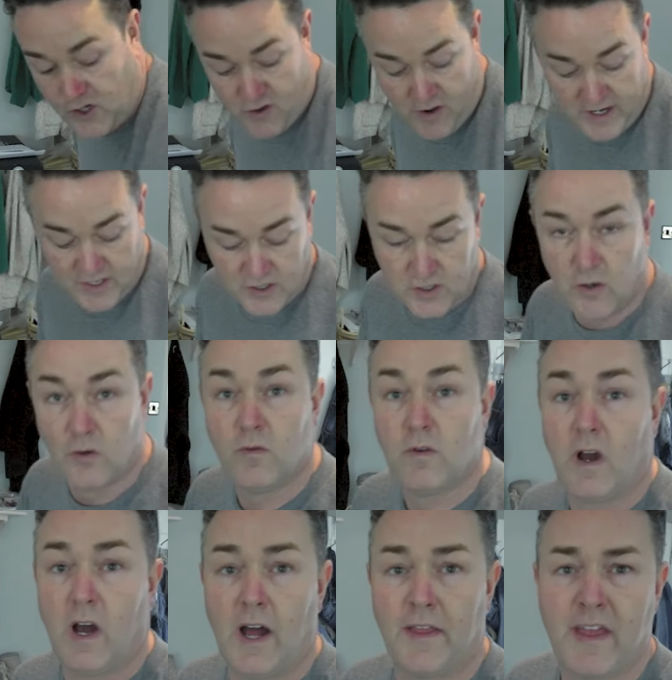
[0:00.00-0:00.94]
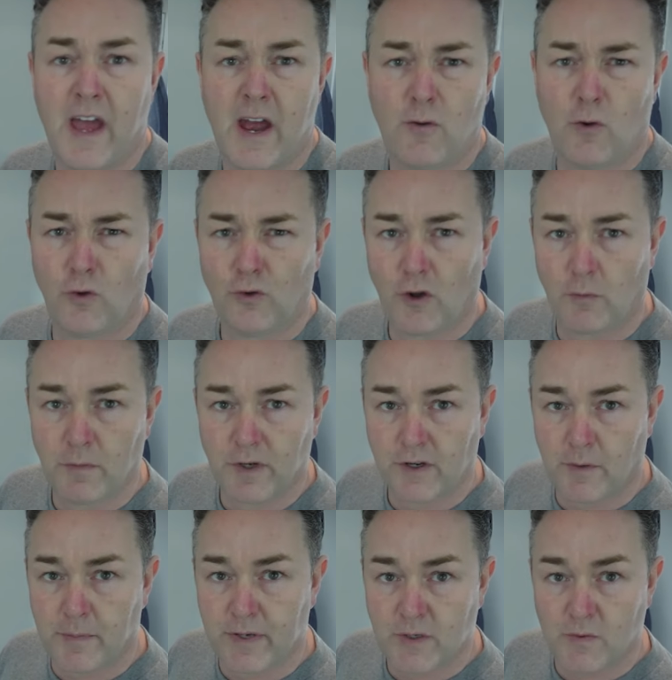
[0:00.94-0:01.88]
trestle, and they're all
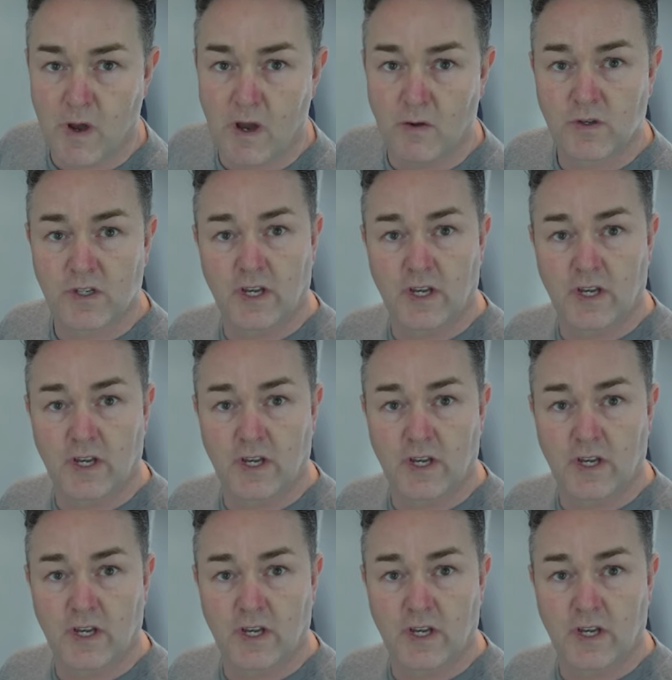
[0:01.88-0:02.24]
numbered up as well.